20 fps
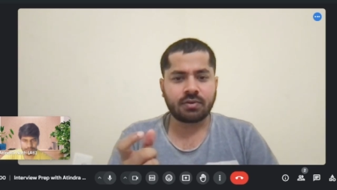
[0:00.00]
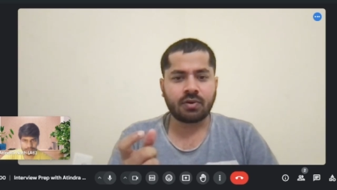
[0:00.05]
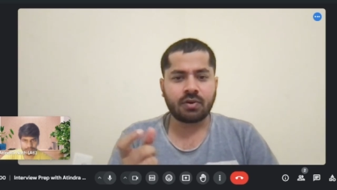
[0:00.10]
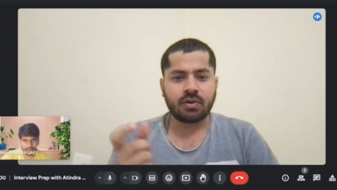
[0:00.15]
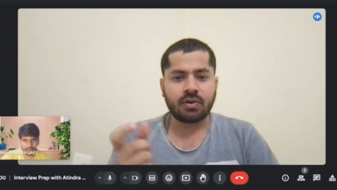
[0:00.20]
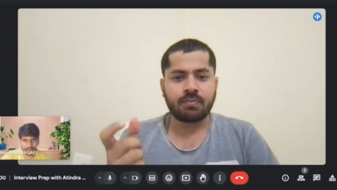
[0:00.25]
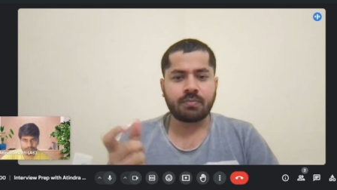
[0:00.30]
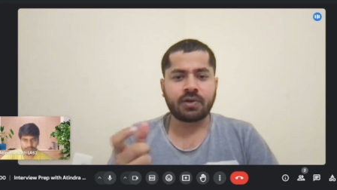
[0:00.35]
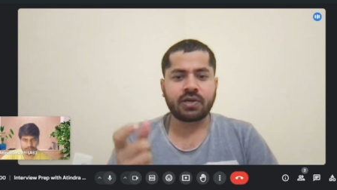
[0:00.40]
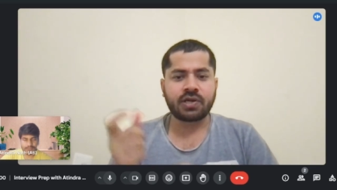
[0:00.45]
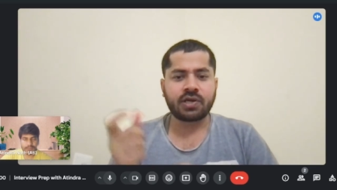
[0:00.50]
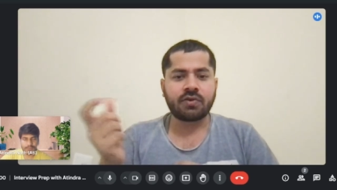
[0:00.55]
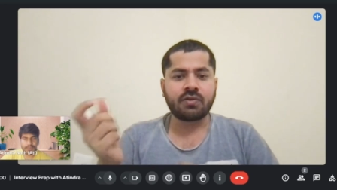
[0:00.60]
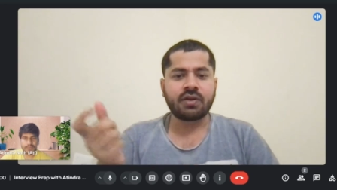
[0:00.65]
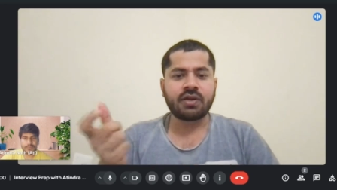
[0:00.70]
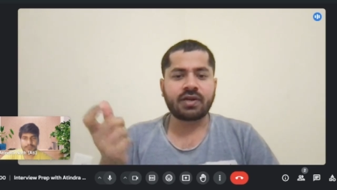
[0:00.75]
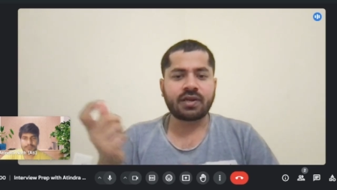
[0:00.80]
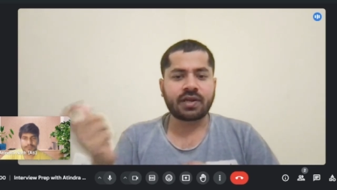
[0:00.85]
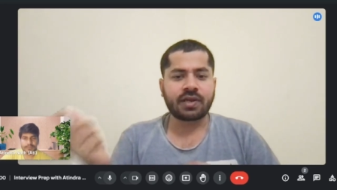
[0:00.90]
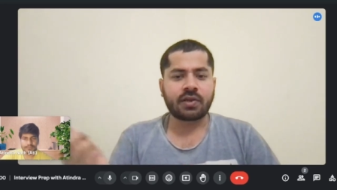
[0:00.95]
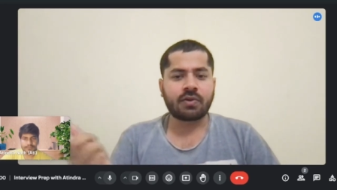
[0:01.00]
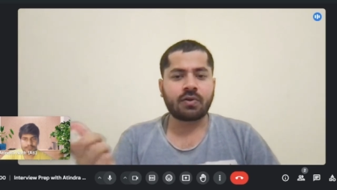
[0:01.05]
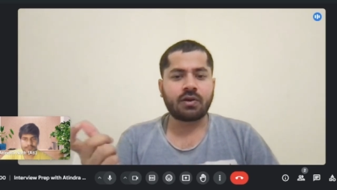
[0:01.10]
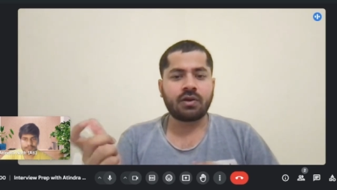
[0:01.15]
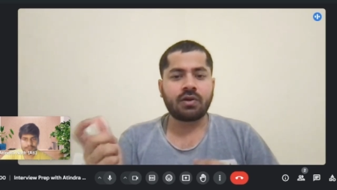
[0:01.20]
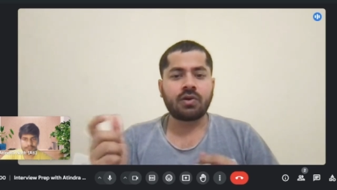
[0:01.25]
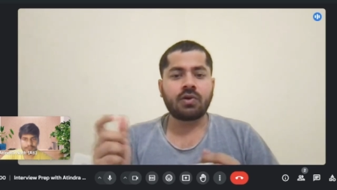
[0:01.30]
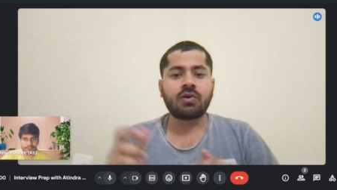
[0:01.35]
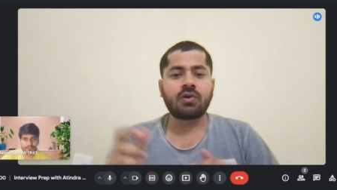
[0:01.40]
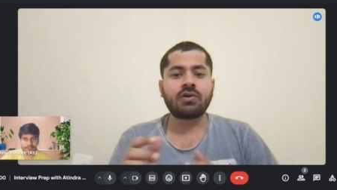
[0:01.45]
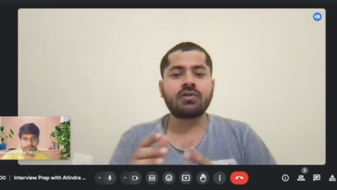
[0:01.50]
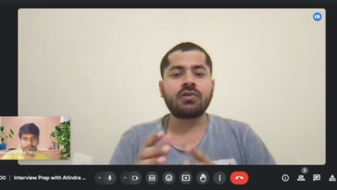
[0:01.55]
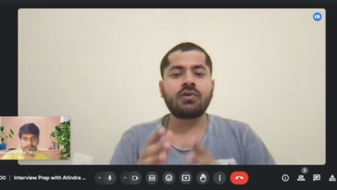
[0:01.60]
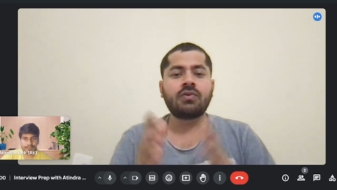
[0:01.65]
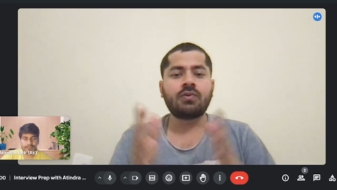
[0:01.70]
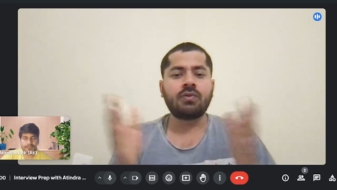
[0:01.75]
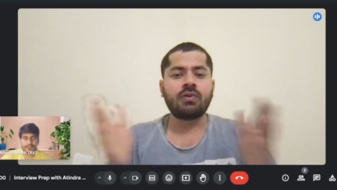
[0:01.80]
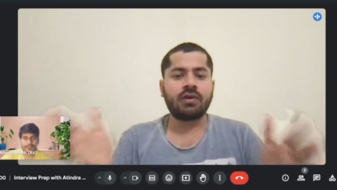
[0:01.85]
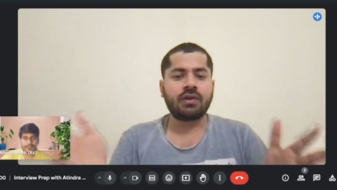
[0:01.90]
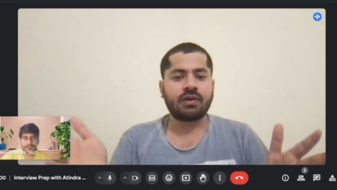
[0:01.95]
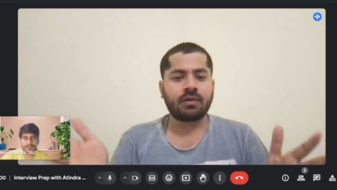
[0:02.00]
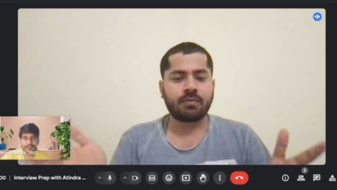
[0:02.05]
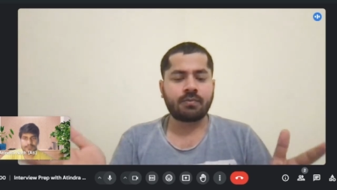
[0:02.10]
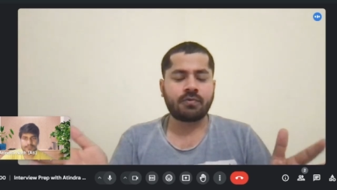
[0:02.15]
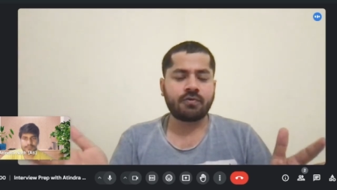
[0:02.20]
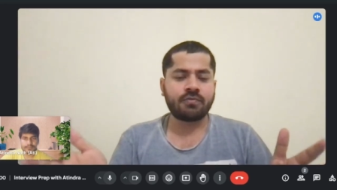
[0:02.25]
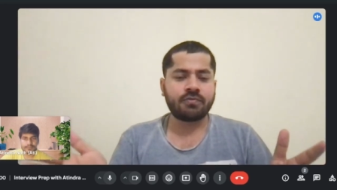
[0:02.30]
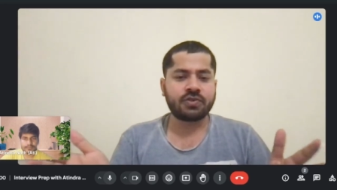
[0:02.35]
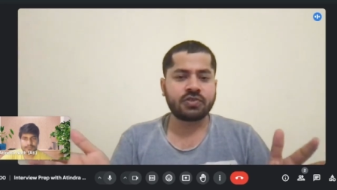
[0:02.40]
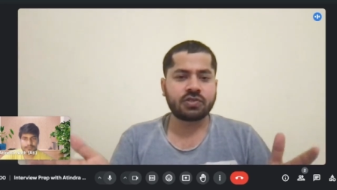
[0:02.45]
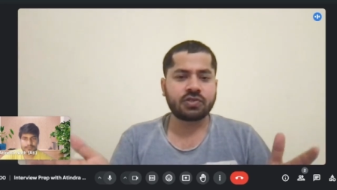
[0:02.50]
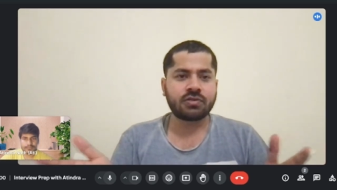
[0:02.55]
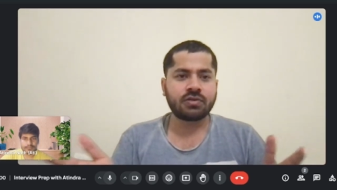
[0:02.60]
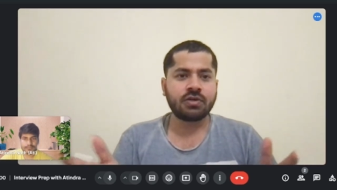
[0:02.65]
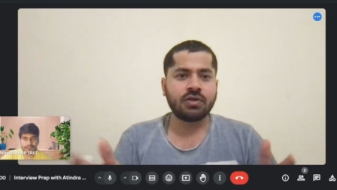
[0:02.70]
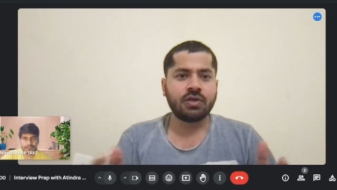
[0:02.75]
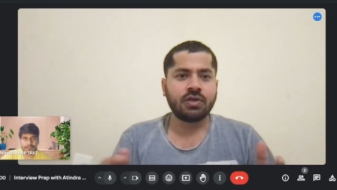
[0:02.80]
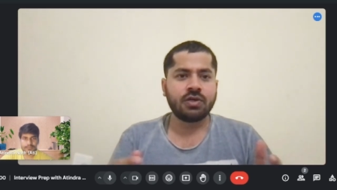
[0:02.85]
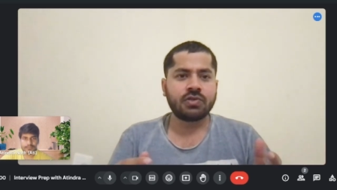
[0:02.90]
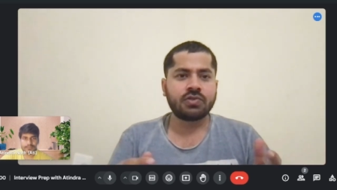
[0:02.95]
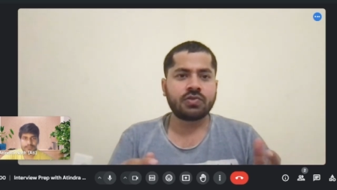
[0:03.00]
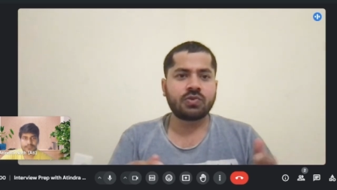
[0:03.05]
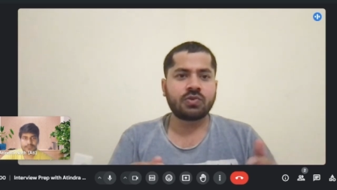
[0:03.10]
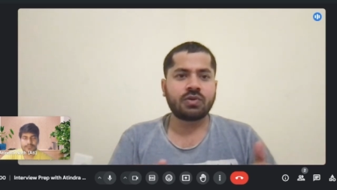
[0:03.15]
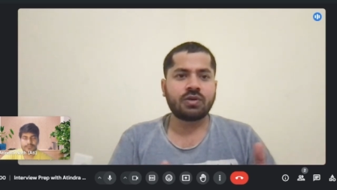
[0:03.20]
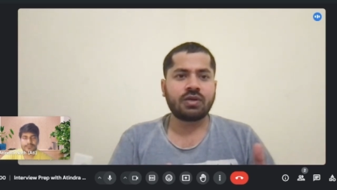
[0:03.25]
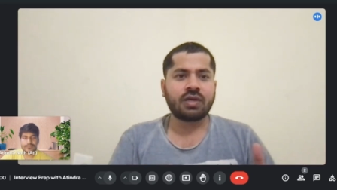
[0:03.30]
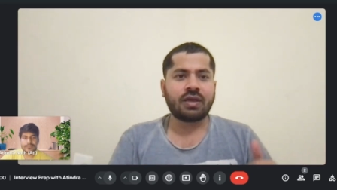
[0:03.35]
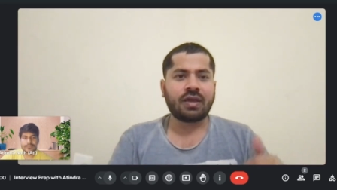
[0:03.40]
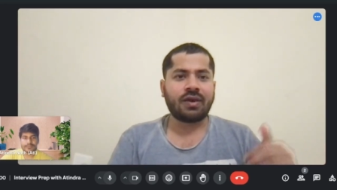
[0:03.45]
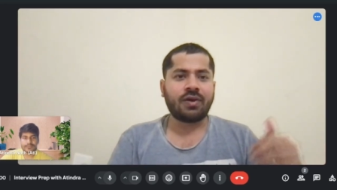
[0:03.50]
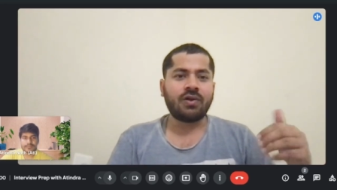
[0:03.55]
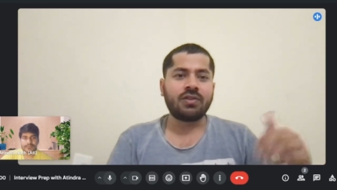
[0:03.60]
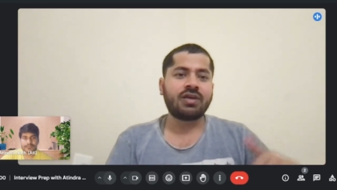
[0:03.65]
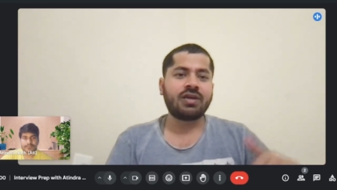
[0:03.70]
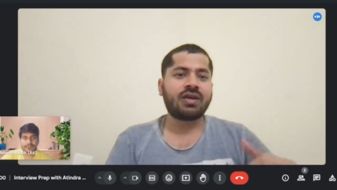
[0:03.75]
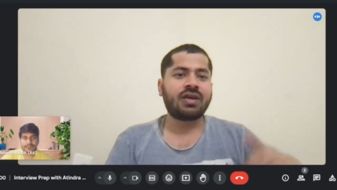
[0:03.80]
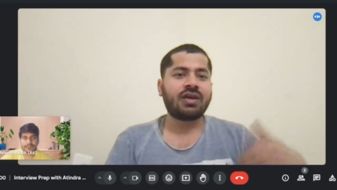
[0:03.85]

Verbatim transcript: on particular record, not the whole information. So on the